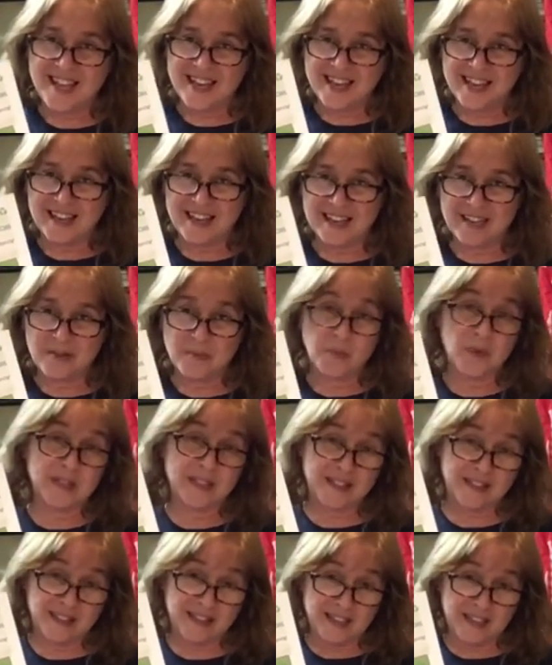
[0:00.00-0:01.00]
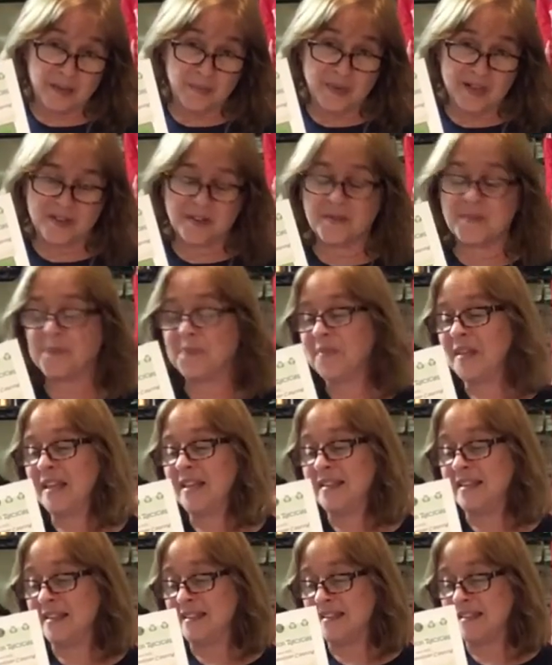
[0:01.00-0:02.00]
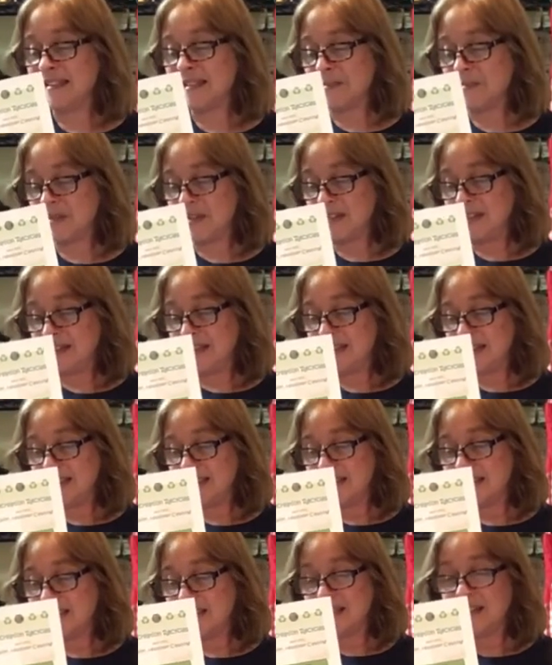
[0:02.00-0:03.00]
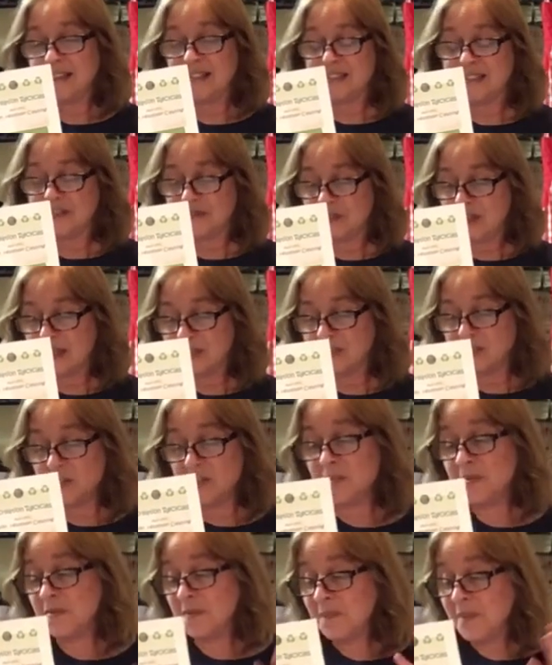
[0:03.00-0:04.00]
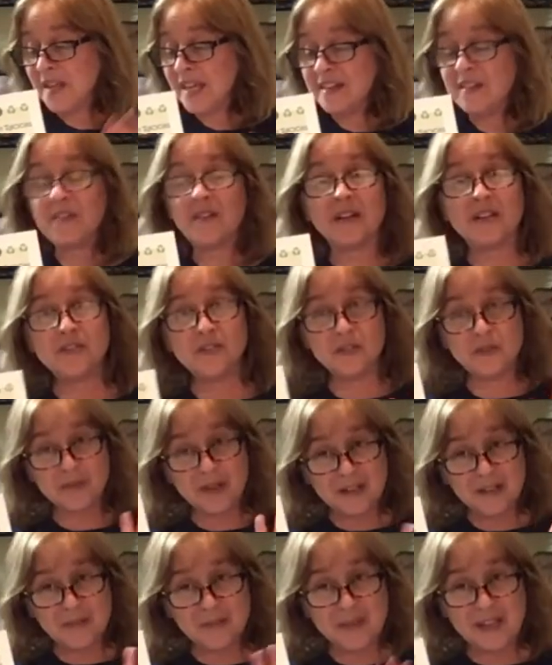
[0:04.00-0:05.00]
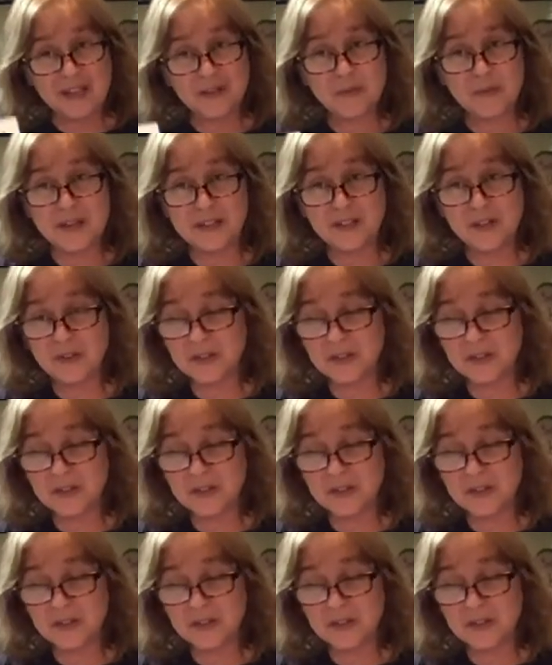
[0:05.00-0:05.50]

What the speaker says: and what to think about and some of the things of not to do. Now, I do recommend when you're